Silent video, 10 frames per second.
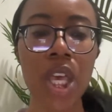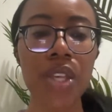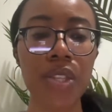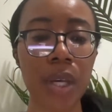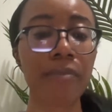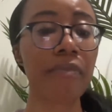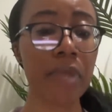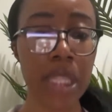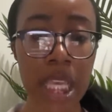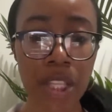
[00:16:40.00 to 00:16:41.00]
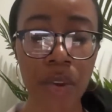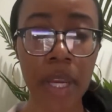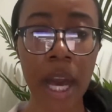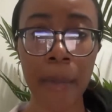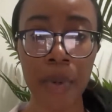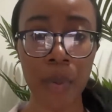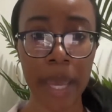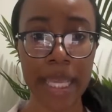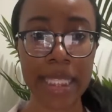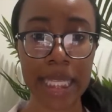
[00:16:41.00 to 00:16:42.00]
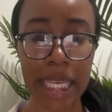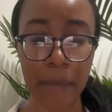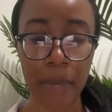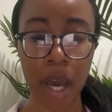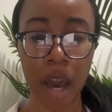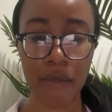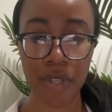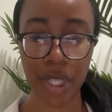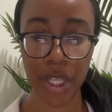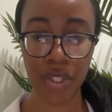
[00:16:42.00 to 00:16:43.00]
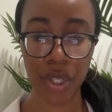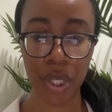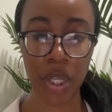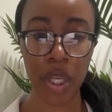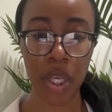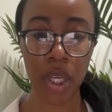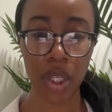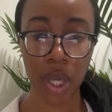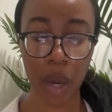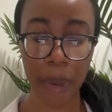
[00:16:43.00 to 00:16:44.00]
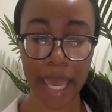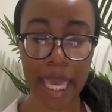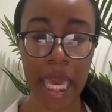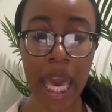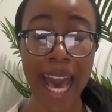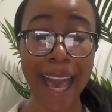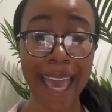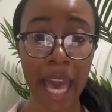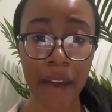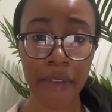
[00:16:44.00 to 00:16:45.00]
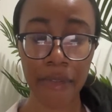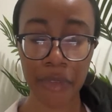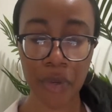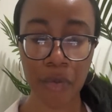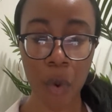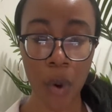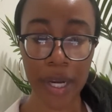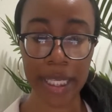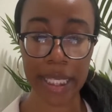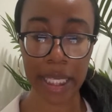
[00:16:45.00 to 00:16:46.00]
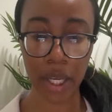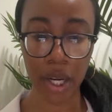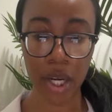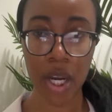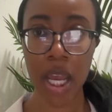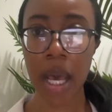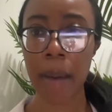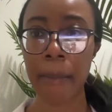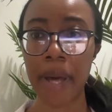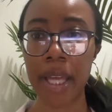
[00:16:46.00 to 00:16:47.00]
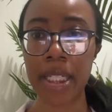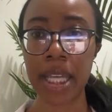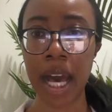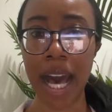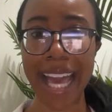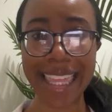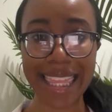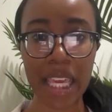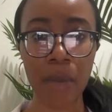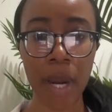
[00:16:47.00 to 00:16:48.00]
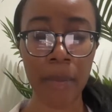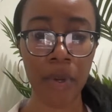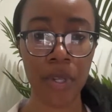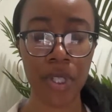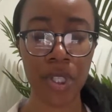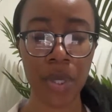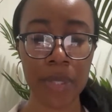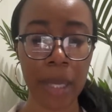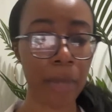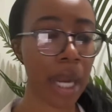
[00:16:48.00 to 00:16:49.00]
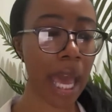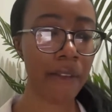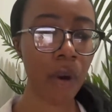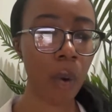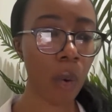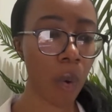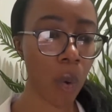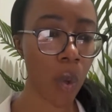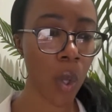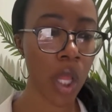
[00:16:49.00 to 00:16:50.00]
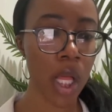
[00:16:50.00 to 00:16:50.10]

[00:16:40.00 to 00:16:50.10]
So these are a couple ways to keep a conversation going. I have a few more here, but I think what I'm going to do is I'm going to have a whole